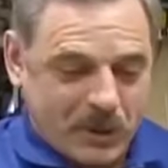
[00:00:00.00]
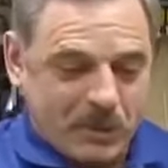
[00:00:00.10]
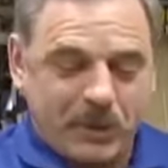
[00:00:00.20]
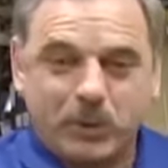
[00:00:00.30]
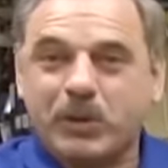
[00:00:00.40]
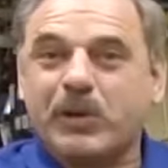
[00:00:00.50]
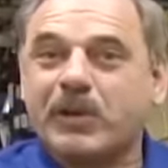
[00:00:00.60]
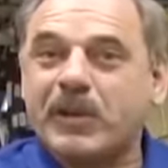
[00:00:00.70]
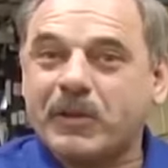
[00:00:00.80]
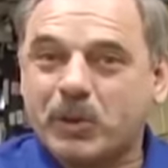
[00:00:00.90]
cells
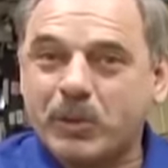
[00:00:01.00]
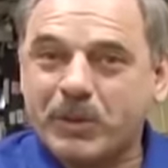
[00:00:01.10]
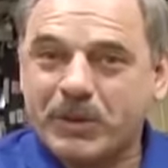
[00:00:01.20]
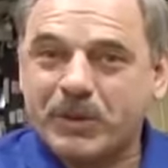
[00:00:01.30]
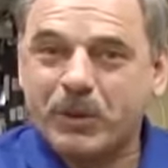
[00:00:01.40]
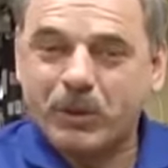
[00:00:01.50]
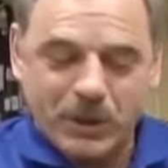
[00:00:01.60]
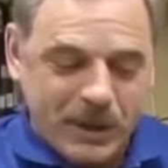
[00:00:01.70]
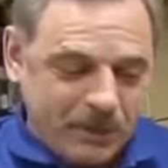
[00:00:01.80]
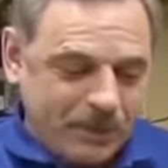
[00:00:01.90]
used to generate
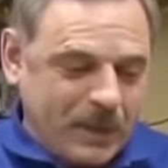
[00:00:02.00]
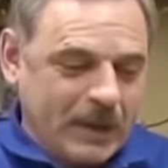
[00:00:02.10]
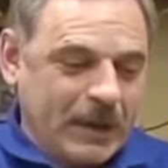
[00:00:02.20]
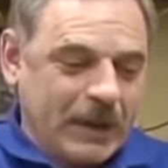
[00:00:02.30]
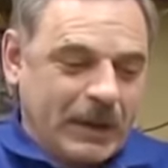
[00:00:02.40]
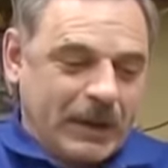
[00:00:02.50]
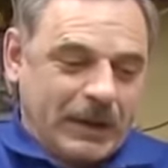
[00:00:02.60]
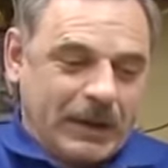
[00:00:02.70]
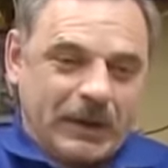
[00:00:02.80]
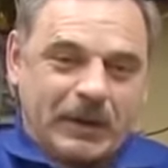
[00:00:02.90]
electricity on the
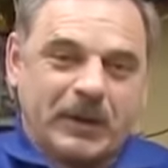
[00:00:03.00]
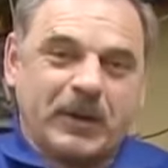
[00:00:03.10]
spacecraft.